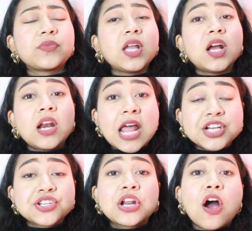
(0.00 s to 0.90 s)

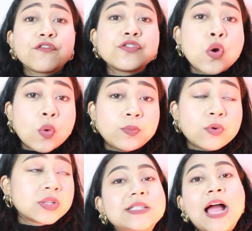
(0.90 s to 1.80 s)
collection of
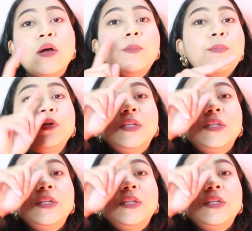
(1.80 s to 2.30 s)
notebooks. I'll put the